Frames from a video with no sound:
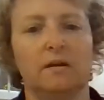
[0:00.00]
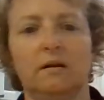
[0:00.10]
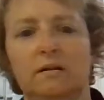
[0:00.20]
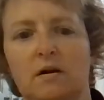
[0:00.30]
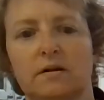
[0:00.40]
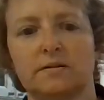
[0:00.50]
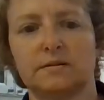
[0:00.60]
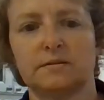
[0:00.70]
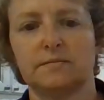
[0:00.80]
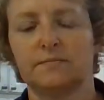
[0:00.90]

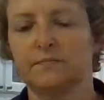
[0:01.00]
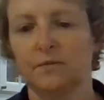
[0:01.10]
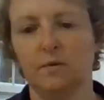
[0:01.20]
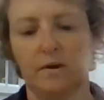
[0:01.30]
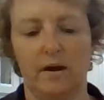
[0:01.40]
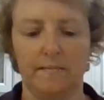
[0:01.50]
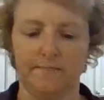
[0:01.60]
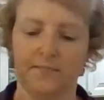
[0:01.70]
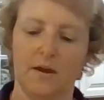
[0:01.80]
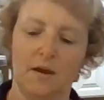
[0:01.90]
Gloss. Okay.
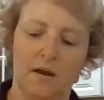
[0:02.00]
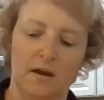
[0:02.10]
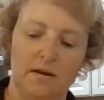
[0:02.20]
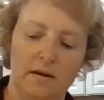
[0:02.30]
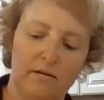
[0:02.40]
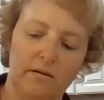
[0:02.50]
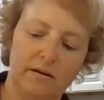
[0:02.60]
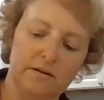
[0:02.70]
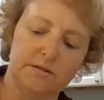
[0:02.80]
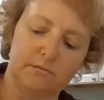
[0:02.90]
Now I'm going
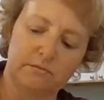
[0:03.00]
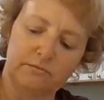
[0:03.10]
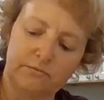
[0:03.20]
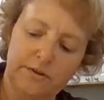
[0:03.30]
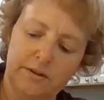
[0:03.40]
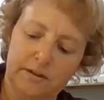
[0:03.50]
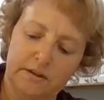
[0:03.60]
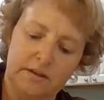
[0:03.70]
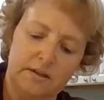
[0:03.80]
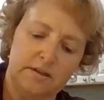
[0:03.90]
to do a
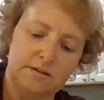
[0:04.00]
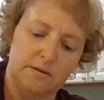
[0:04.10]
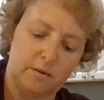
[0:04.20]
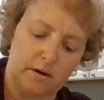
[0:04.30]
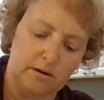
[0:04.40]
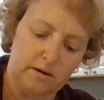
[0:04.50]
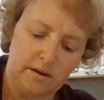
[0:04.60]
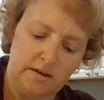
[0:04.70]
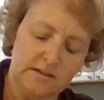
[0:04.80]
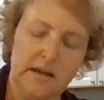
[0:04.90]
really easy word.
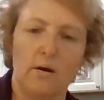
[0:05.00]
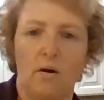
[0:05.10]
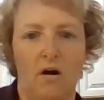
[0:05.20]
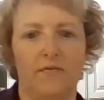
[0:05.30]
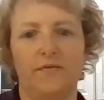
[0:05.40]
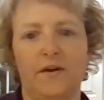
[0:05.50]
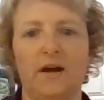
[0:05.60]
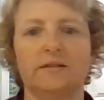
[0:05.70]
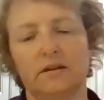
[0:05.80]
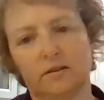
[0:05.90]
Say off,
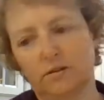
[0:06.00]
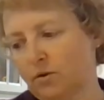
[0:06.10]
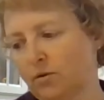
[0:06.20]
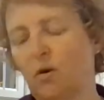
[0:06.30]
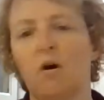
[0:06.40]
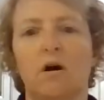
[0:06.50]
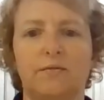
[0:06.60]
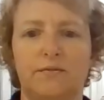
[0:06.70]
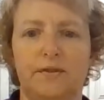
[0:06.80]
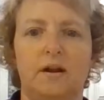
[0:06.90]
as in turn off
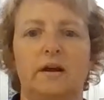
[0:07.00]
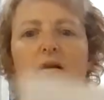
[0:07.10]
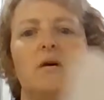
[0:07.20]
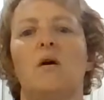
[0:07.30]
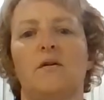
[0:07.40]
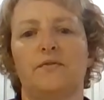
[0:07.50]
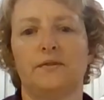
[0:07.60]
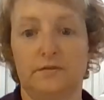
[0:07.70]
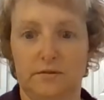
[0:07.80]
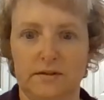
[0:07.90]
the light. Off.
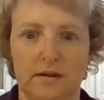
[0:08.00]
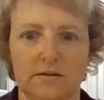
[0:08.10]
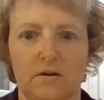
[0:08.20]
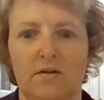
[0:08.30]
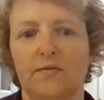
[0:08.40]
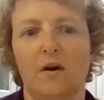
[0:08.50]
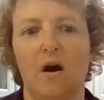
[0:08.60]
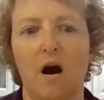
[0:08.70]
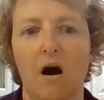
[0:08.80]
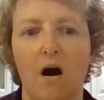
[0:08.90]
Do the sounds in off.
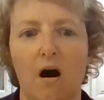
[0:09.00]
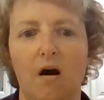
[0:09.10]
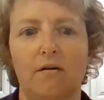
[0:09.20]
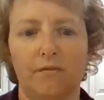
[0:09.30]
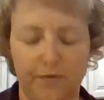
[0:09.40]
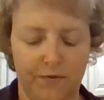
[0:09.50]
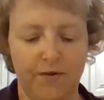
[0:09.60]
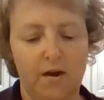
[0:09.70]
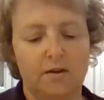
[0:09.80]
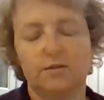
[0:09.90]
Ah.
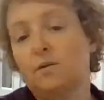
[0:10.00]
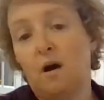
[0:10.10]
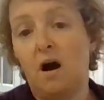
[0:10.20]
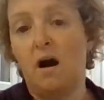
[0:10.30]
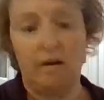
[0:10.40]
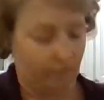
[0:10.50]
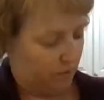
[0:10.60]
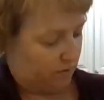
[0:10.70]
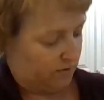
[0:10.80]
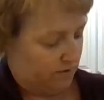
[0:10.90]
So of
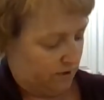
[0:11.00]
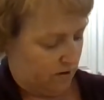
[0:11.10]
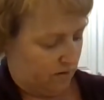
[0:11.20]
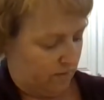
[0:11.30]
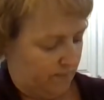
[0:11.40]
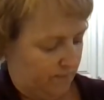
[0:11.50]
course, is O.